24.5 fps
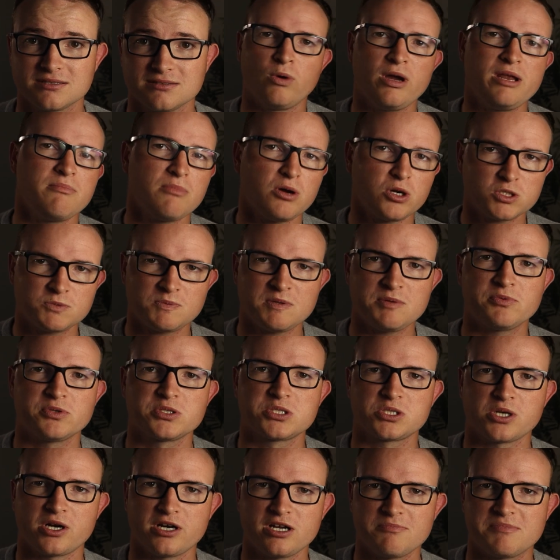When most people
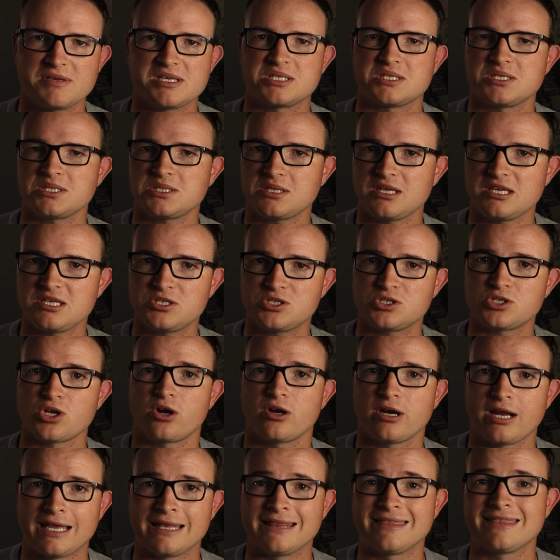start a business, they start a